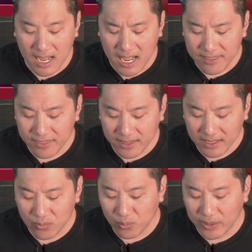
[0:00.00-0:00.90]
I
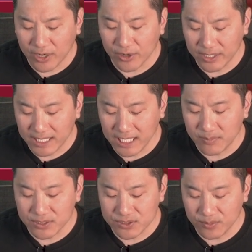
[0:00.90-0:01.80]
think we are going to keep
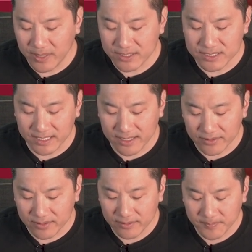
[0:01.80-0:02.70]
the 2 pairs
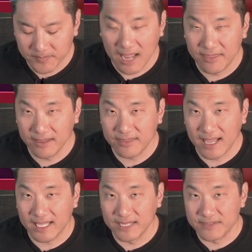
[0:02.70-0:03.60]
together. I think
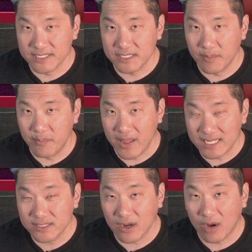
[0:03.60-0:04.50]
that gives us the
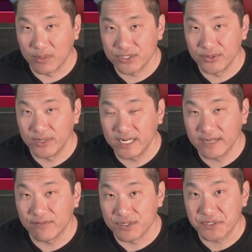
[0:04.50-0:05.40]
best opportunity
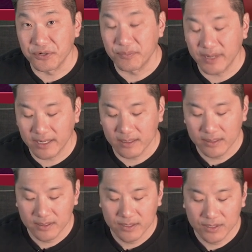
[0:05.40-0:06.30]
for scooping.
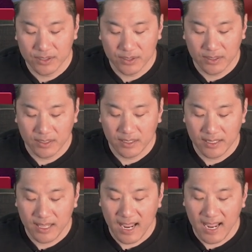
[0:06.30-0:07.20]

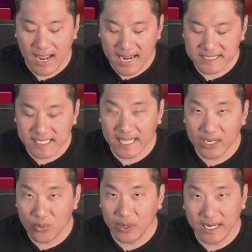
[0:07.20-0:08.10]
Ace,
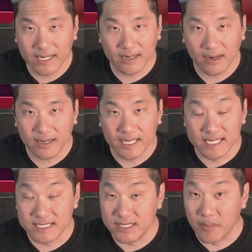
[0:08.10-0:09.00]
king, queen
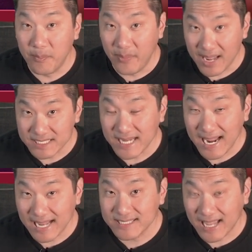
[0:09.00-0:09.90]
is the best
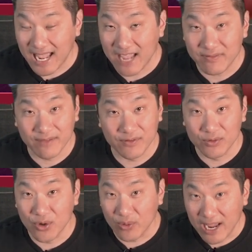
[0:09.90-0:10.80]
hand to have if you
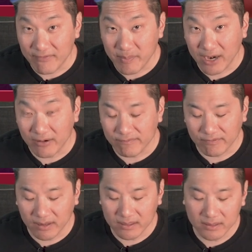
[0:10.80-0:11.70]
don't have a pair up
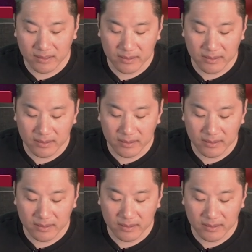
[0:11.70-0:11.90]
front.